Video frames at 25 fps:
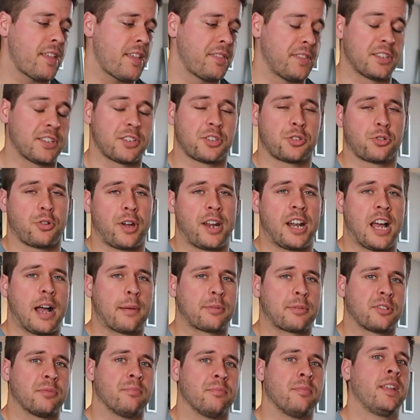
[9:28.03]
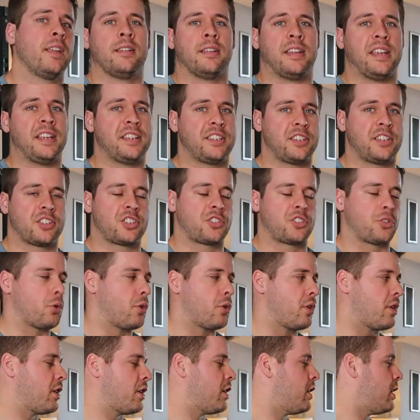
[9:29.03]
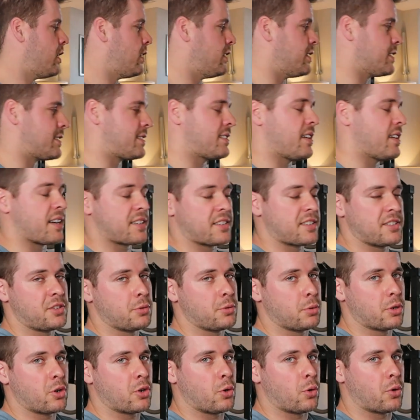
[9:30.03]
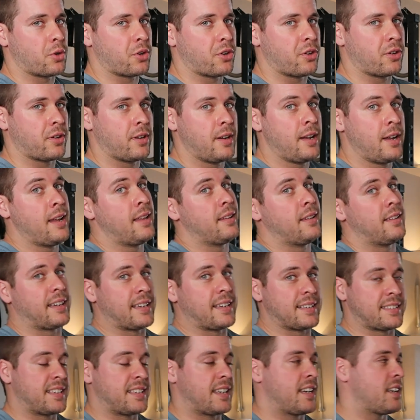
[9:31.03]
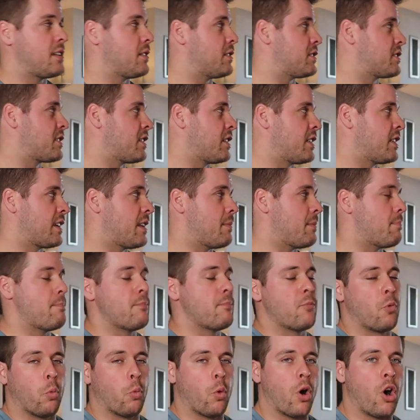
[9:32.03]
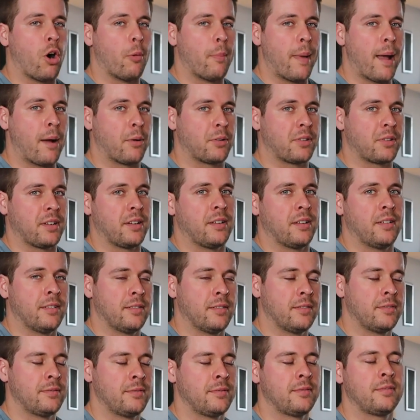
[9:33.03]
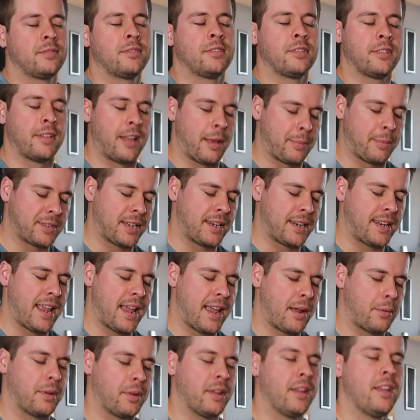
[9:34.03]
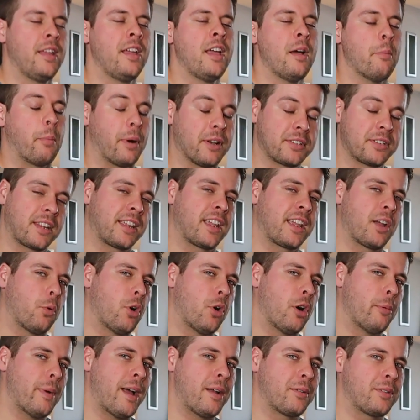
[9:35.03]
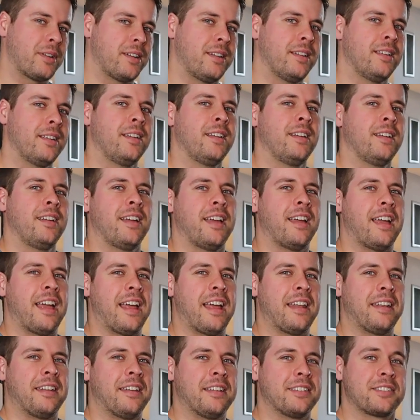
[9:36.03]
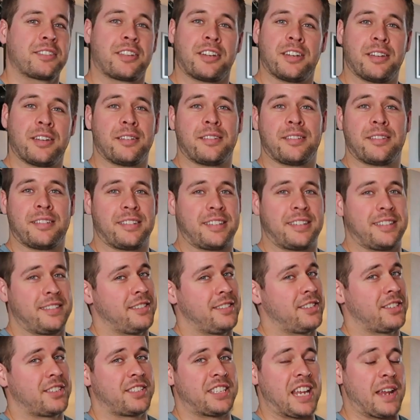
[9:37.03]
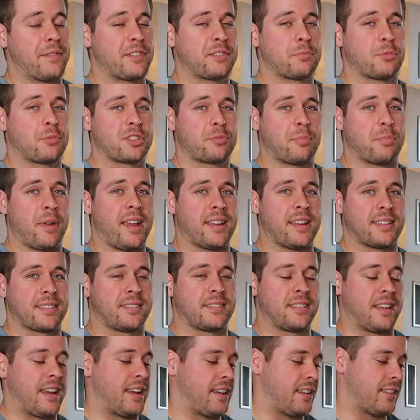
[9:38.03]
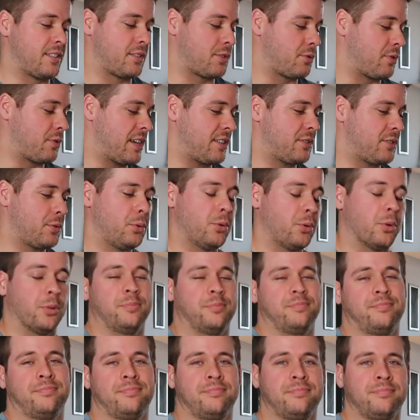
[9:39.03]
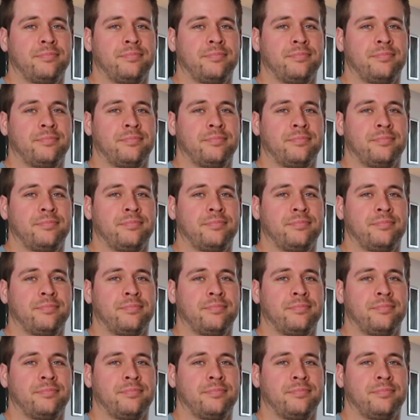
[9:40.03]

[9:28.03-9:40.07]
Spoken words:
This is a great option. Easy to store, just tucks into a corner. Like I said, it's gonna get wall mounted, upside down, but it's gonna get wall mounted and it's gonna just save us more space, and it's a great tool.